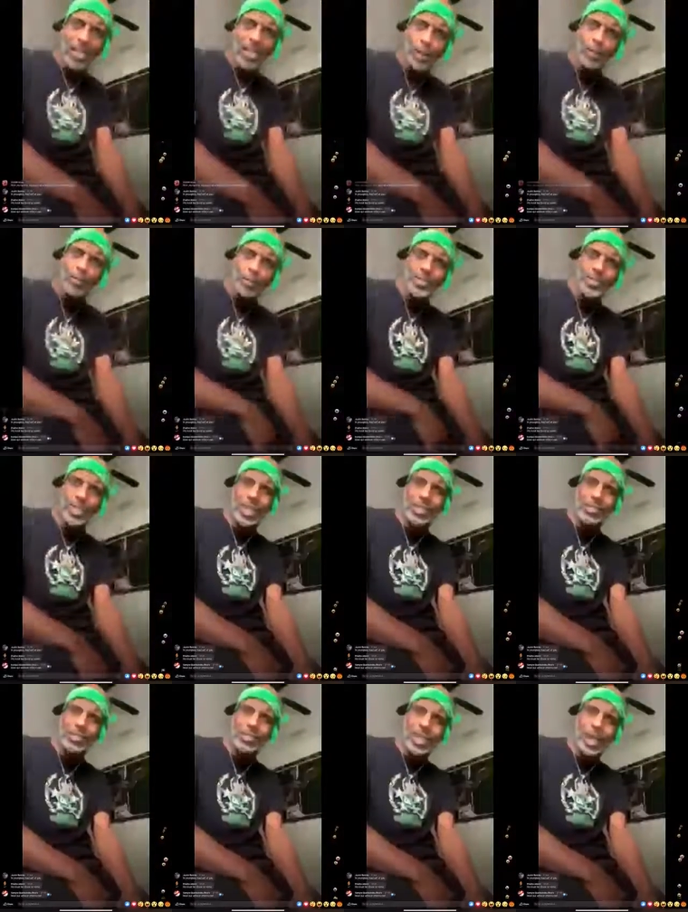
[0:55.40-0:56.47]
bitch ass
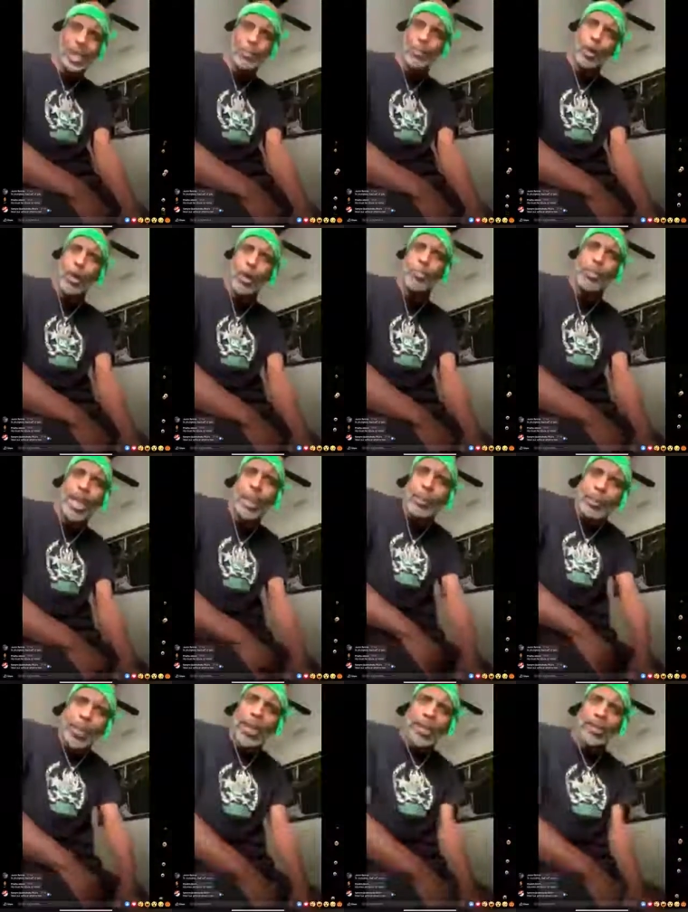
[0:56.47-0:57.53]
tonight. Point blank,
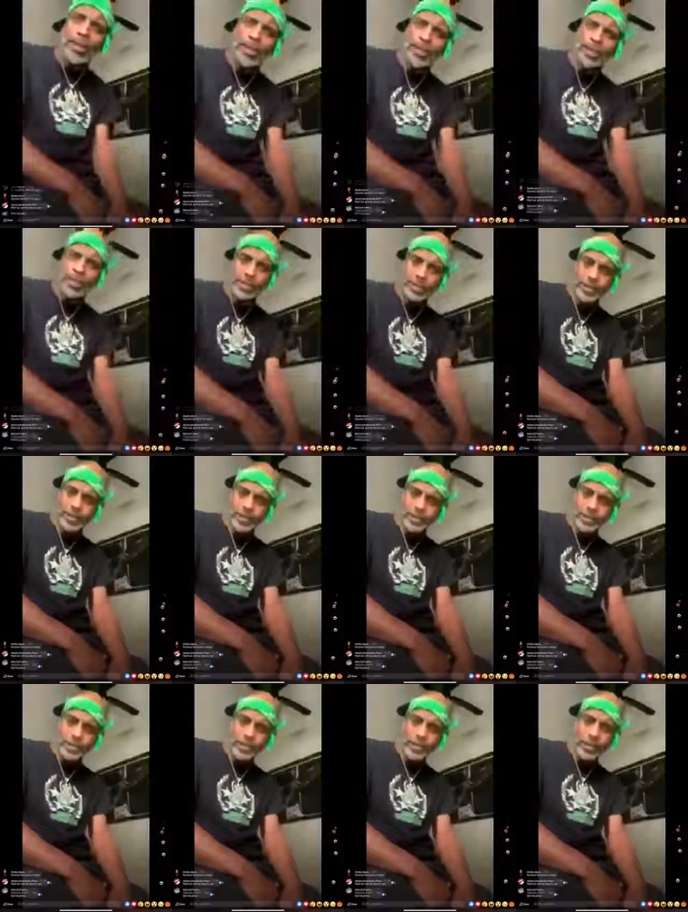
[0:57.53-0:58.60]
period.
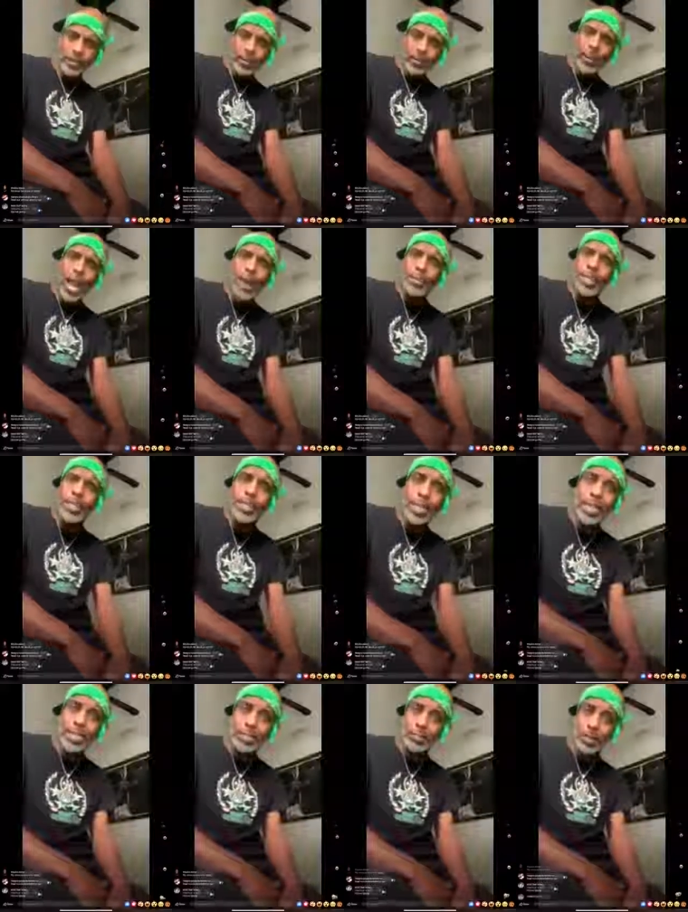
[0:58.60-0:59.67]
Probably kill his
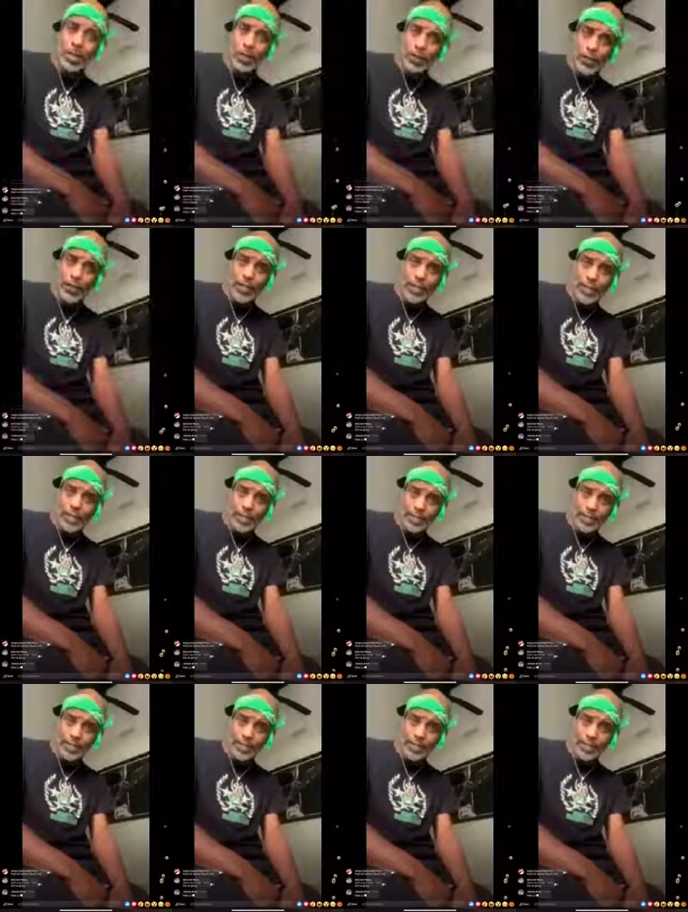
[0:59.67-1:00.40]
motherfucking ass.